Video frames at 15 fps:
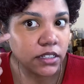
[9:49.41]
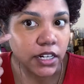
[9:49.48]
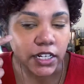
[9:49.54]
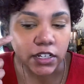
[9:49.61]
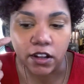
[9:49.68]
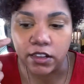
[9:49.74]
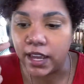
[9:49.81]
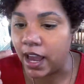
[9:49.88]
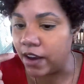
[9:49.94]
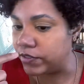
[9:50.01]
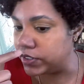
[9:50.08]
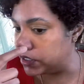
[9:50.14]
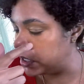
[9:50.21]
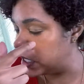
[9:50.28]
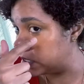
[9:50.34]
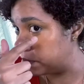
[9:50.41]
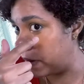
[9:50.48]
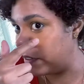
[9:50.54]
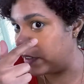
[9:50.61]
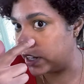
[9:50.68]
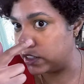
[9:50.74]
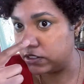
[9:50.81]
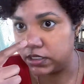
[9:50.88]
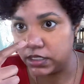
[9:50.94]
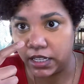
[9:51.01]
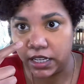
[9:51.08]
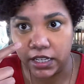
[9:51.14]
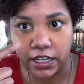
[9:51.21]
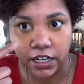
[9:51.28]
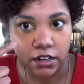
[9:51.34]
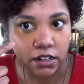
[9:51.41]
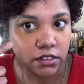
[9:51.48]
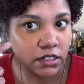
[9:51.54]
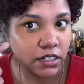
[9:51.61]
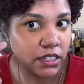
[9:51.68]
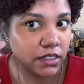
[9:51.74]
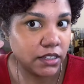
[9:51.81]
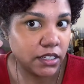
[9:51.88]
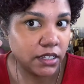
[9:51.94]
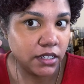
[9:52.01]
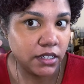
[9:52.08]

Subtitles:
and all I have is just my regular skincare underneath it.